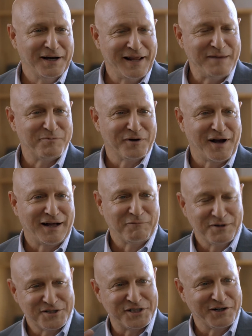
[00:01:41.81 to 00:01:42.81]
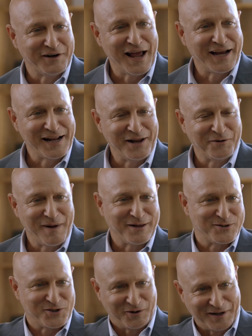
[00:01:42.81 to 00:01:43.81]
apron on with a cigarette hanging out of their mouth
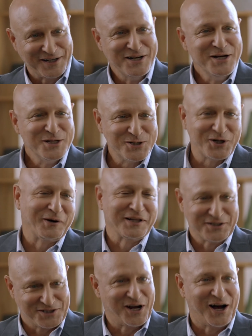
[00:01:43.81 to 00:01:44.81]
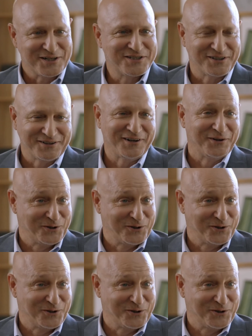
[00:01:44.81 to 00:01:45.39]
stirring stirring the sauce or, or the